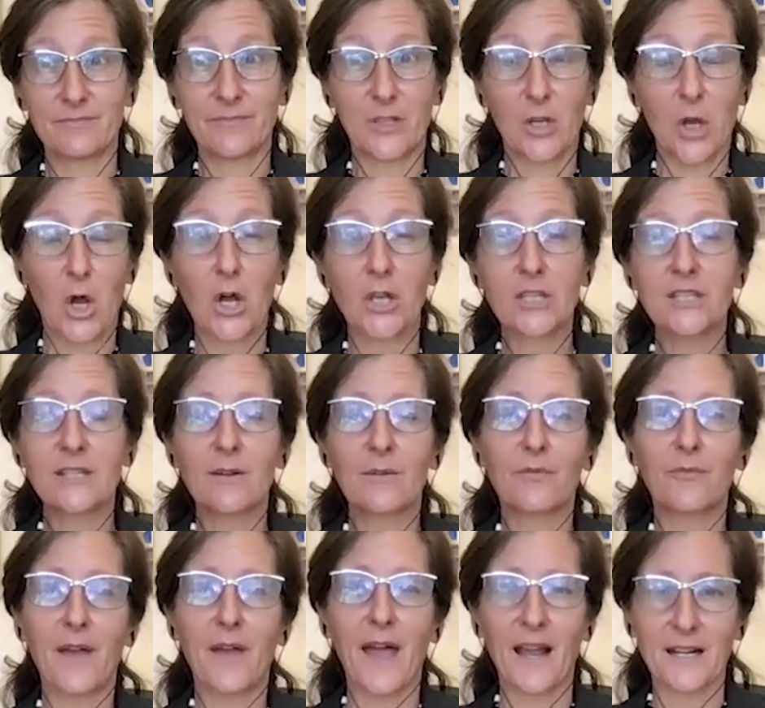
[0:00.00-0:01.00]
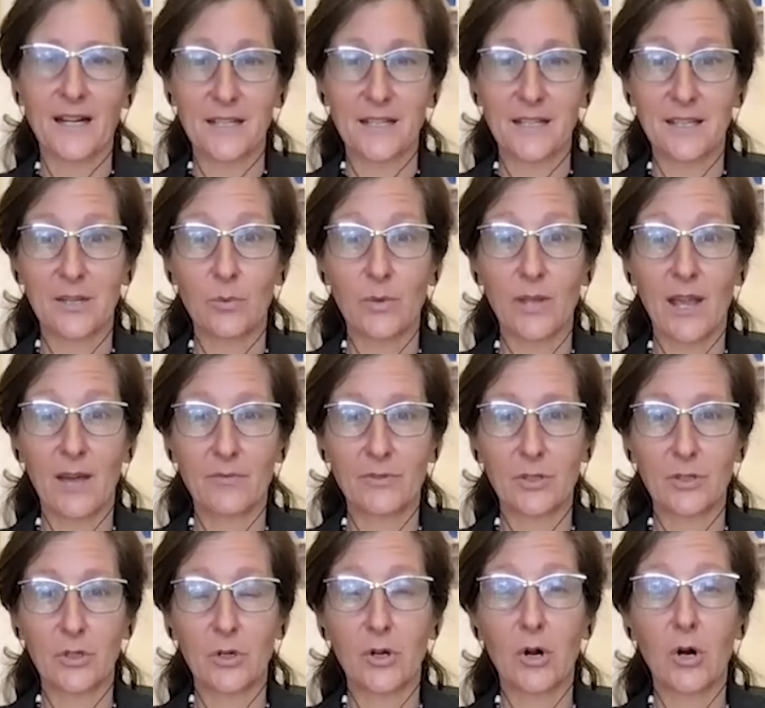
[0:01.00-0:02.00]
cause and effect, I think we have to
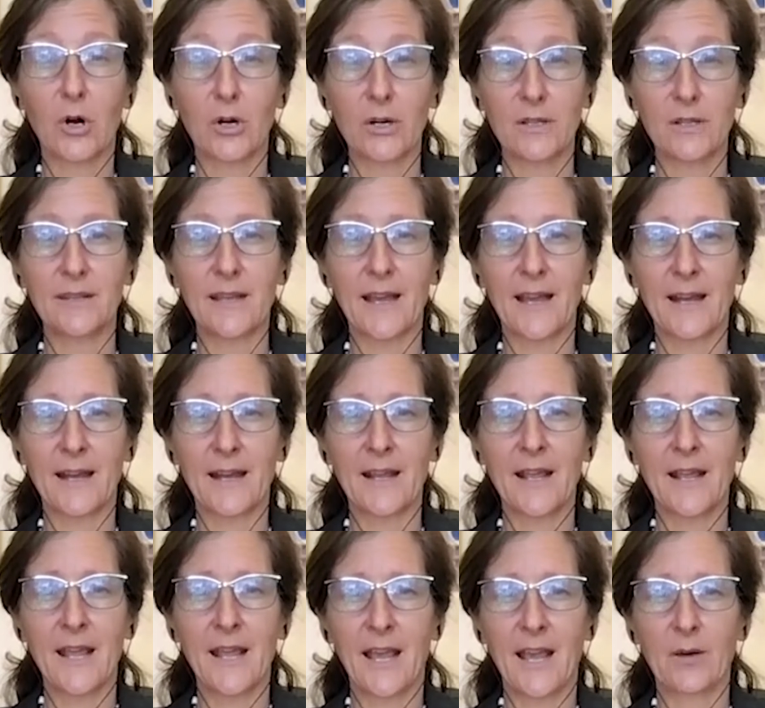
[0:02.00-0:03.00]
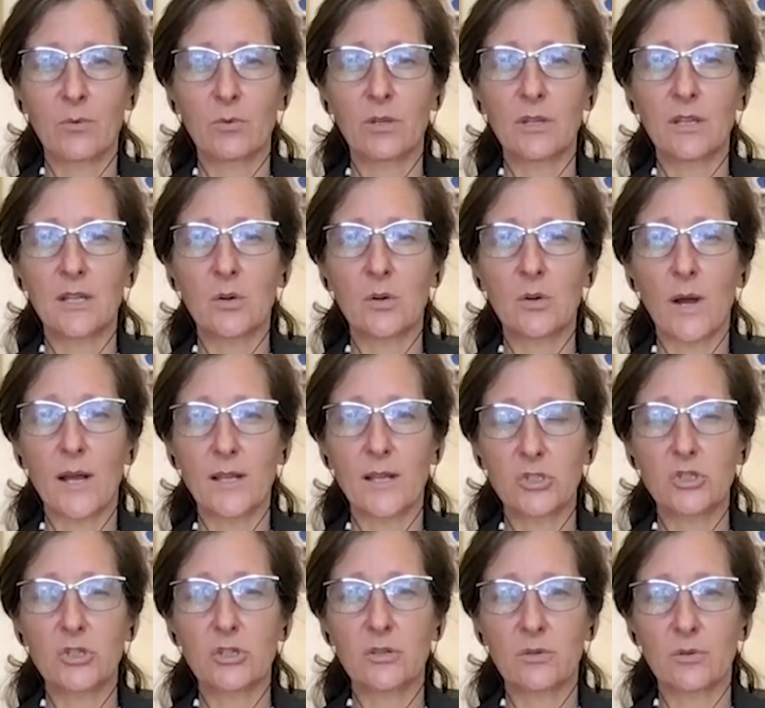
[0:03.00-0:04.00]
look hard at that and really
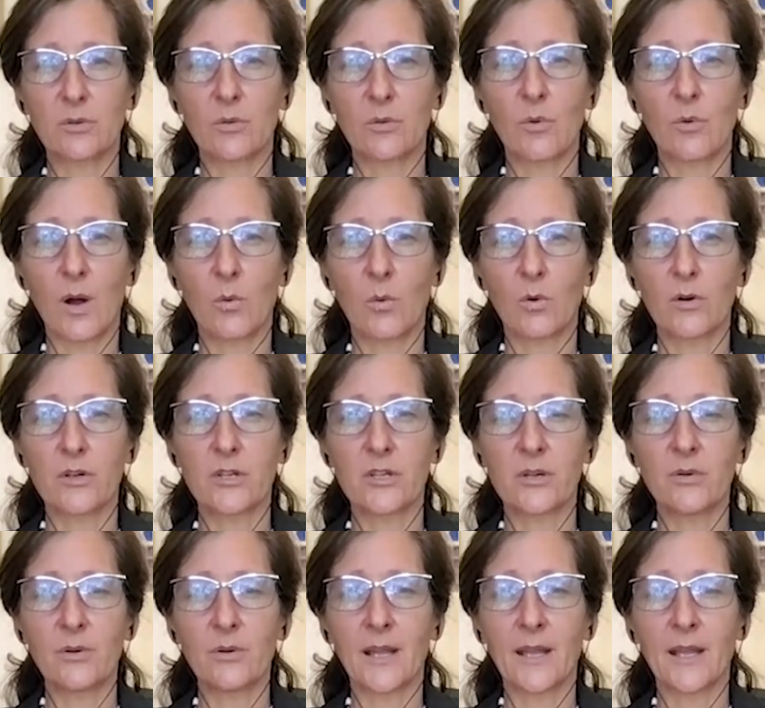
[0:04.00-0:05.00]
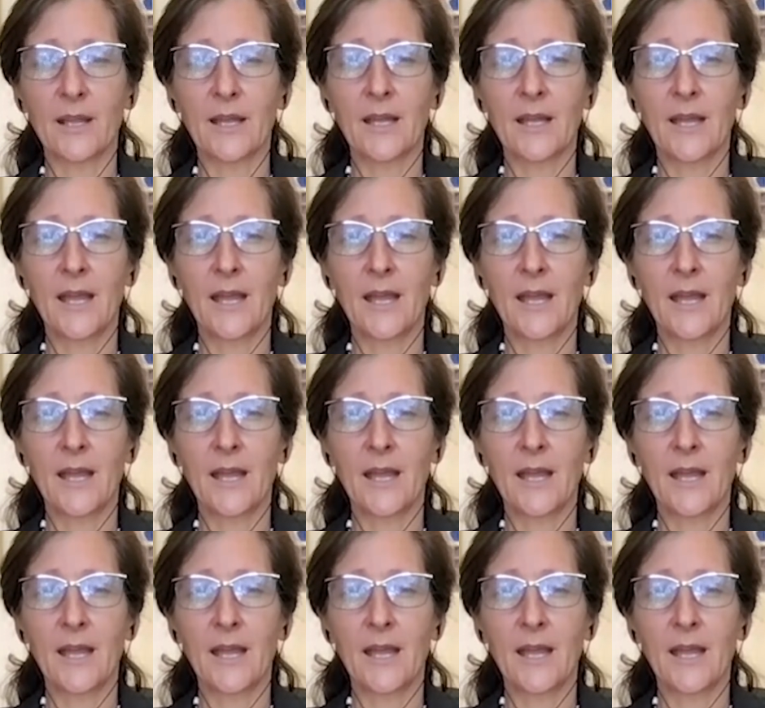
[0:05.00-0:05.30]
question what we're doing.